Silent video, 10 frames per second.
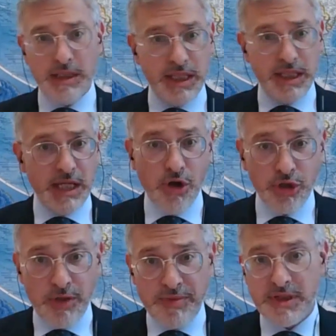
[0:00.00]
The
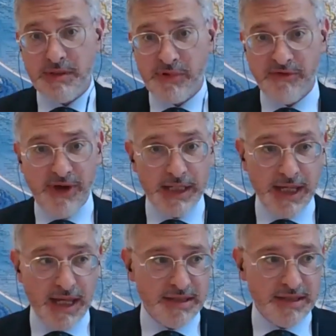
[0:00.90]
EUROCONTROL provide
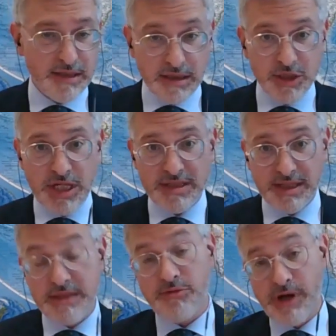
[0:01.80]
us, suggest
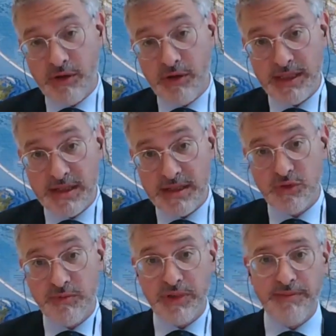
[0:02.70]
us, recommend us
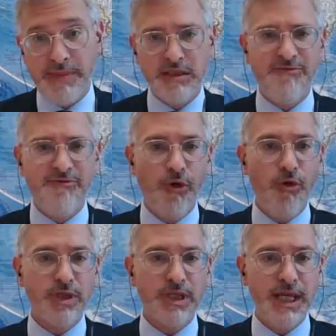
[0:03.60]
to implement the
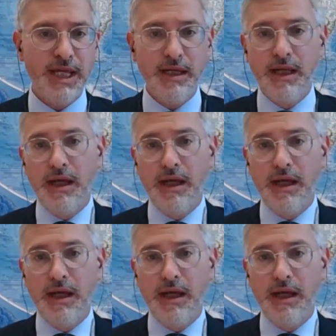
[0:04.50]
4D